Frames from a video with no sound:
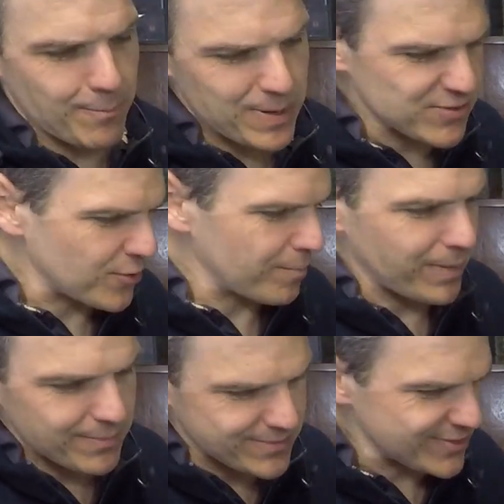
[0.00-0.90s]
petrol
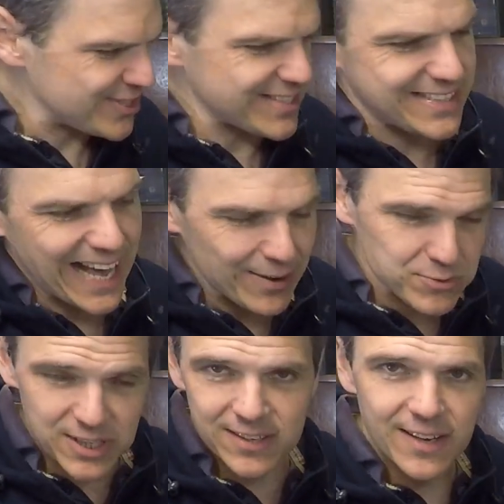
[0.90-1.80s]
pump to just
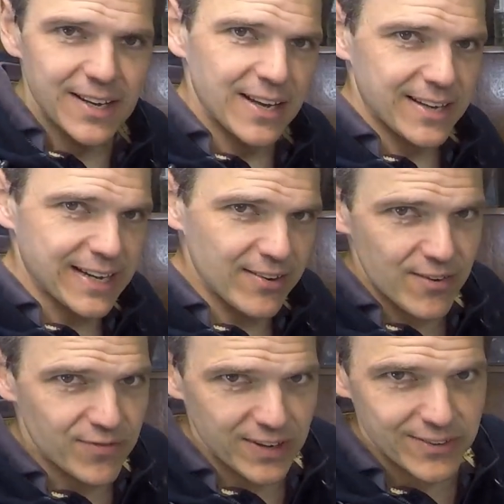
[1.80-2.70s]
douse it kind of
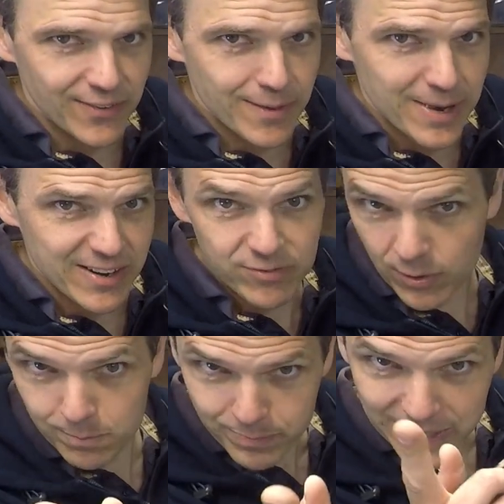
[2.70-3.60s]
in front of the manifold.